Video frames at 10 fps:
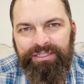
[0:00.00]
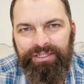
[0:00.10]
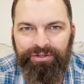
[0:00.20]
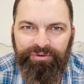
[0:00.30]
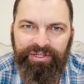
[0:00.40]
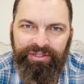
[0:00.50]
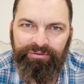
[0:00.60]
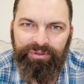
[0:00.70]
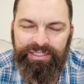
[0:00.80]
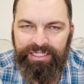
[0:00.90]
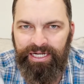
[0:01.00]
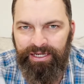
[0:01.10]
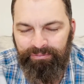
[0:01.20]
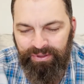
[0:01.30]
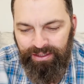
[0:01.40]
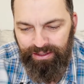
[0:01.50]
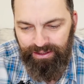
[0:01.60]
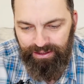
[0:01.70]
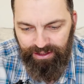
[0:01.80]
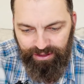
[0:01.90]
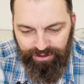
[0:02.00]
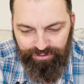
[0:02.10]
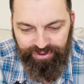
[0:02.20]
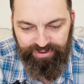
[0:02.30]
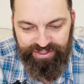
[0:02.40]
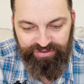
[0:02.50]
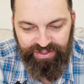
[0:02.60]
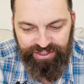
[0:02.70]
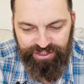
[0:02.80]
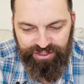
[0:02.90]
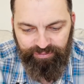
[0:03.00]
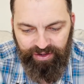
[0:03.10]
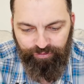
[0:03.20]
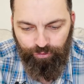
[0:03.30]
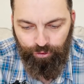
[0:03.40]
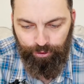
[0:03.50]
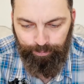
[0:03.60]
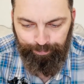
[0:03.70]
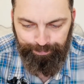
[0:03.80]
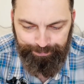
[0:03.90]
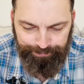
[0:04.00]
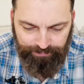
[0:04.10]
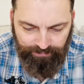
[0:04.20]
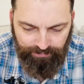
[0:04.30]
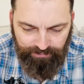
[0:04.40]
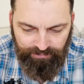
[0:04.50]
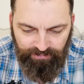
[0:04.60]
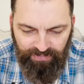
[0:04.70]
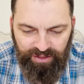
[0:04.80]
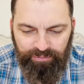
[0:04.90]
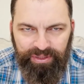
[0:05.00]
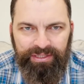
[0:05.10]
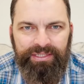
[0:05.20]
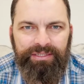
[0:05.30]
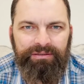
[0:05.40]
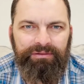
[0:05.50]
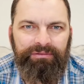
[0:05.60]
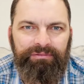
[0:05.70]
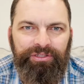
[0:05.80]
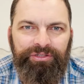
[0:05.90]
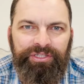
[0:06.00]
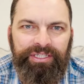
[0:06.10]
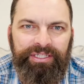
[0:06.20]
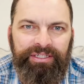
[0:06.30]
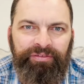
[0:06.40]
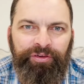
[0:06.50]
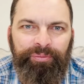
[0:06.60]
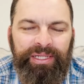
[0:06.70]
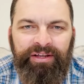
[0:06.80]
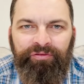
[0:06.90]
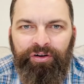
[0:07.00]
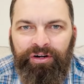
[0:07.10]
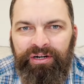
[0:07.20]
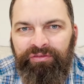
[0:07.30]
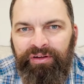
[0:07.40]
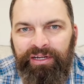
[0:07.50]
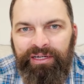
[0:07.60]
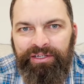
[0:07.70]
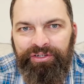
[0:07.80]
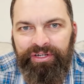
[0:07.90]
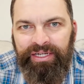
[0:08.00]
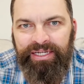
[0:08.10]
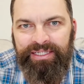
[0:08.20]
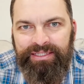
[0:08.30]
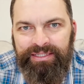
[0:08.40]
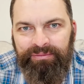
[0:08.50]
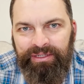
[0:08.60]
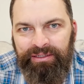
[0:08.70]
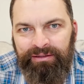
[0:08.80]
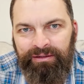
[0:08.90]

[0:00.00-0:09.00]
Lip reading: to 3 the one time, 3 reservations of my 4. But usually if you plan far enough ahead, you can get something.